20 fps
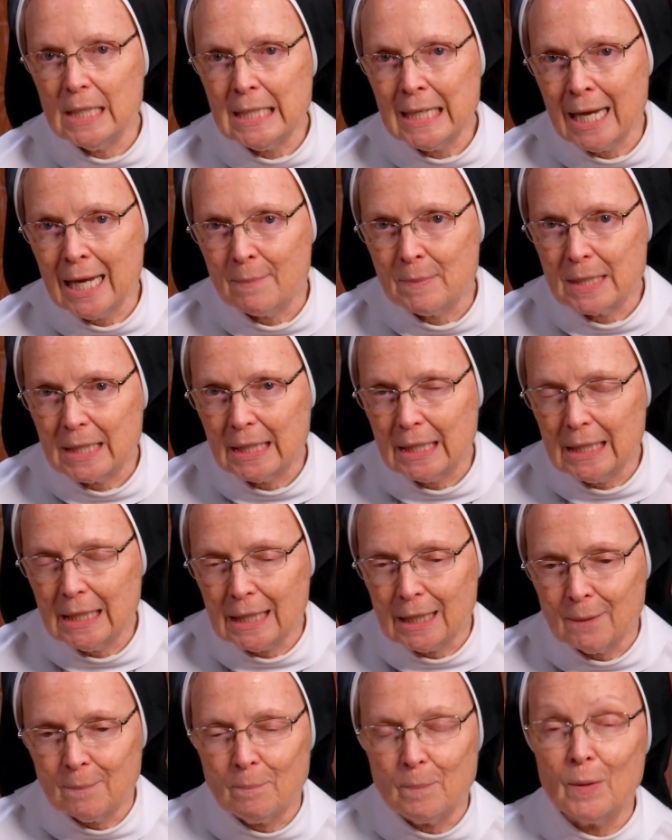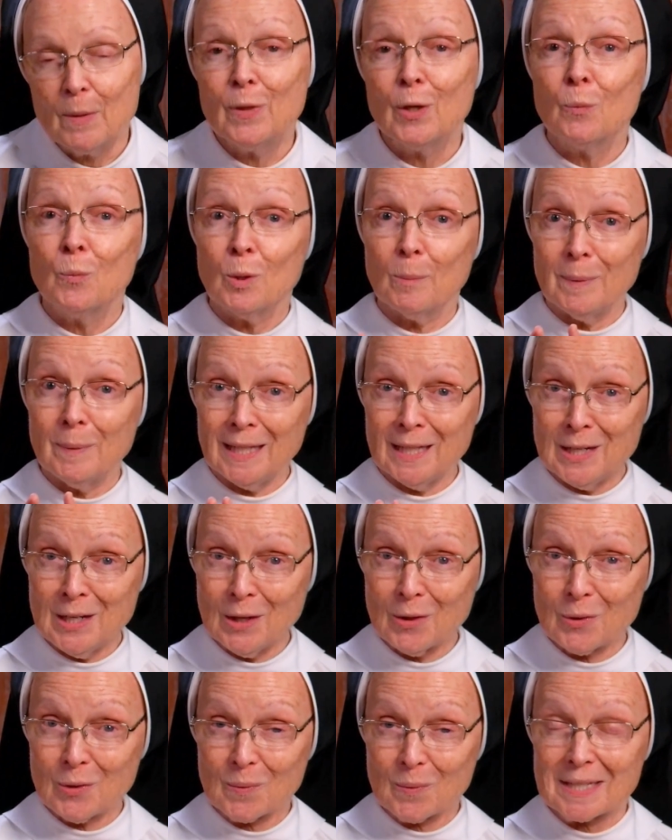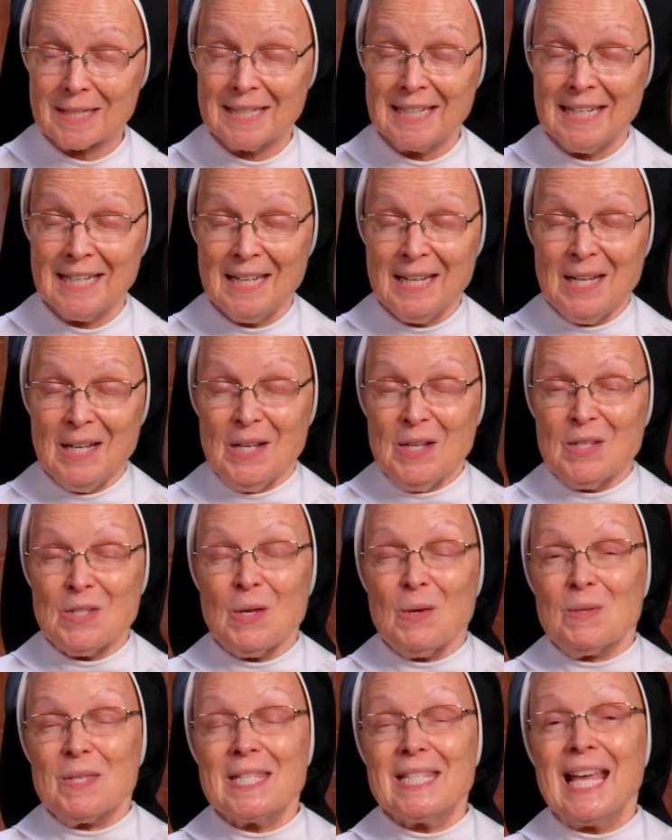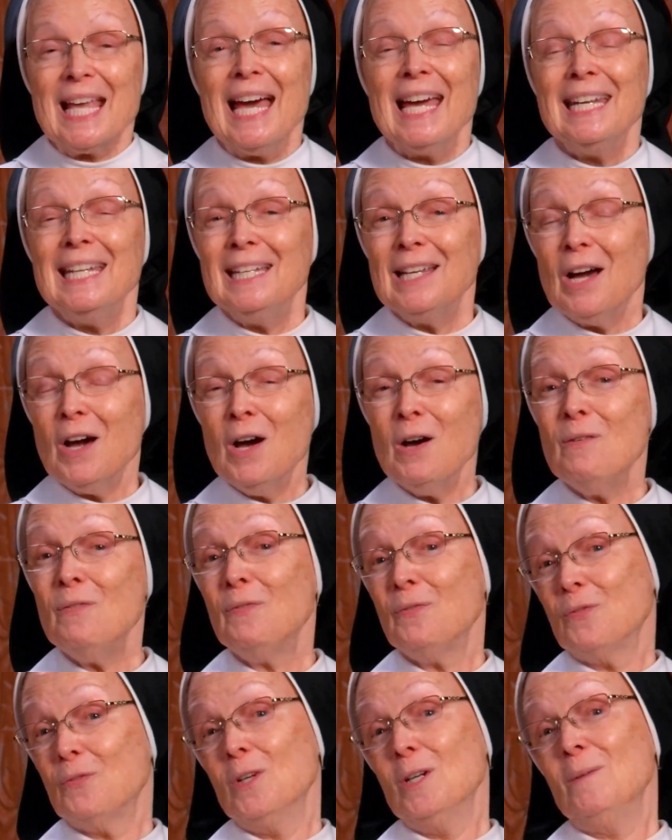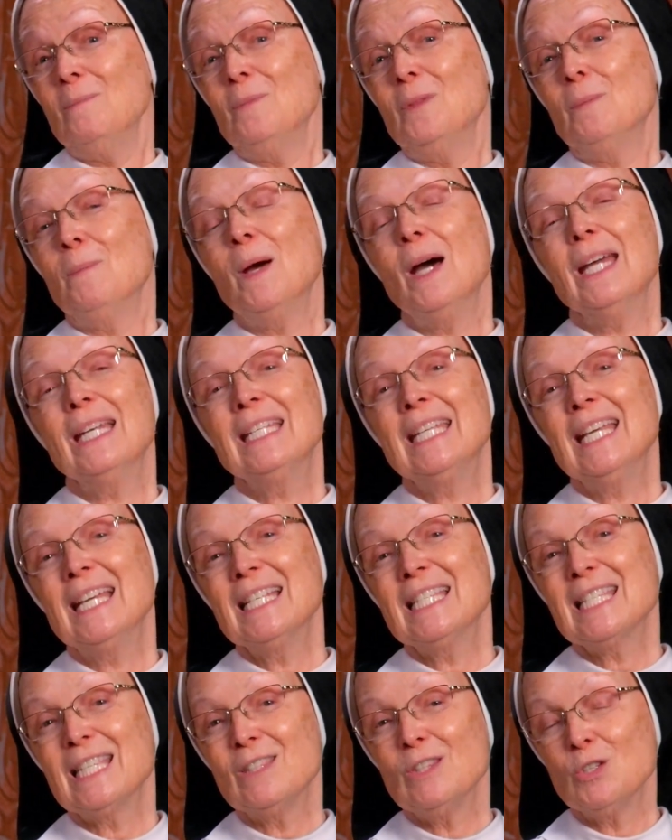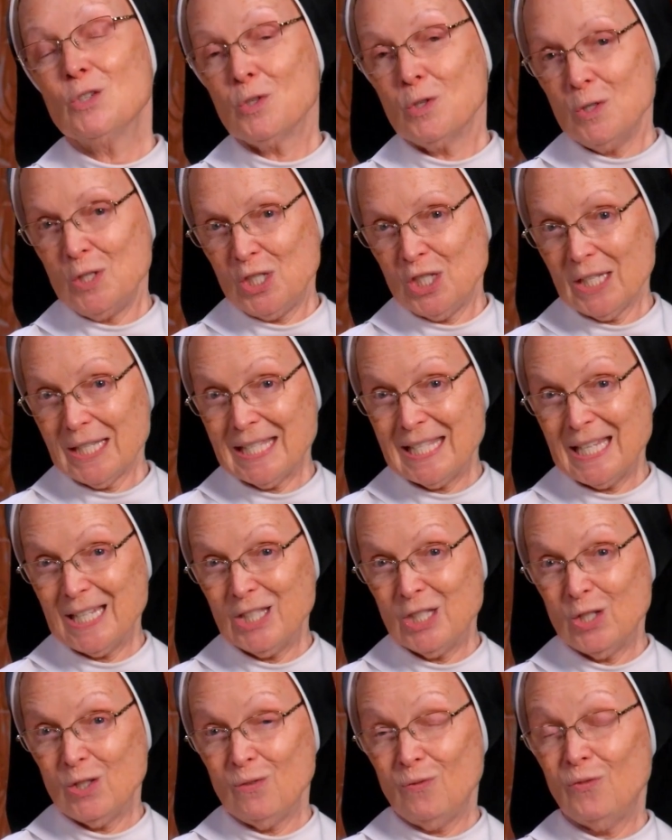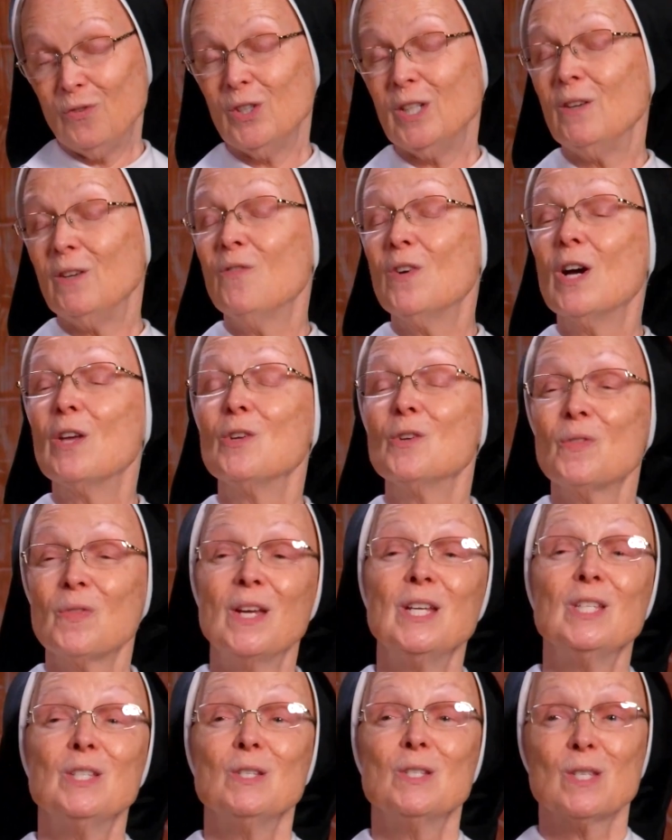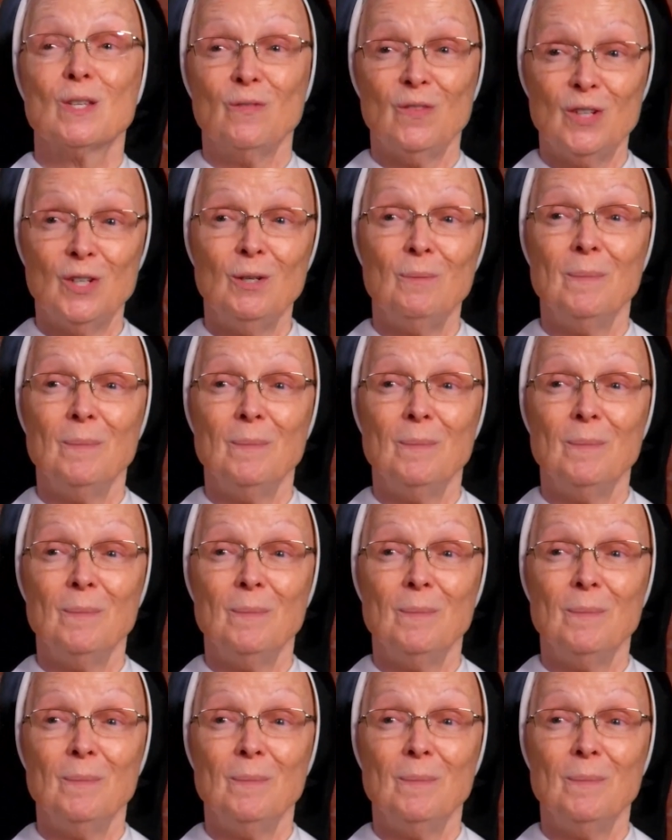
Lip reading: times again, but there will be another one. So signing off from the podcast, And the Truth Shall Set You Free. Father, thank you so very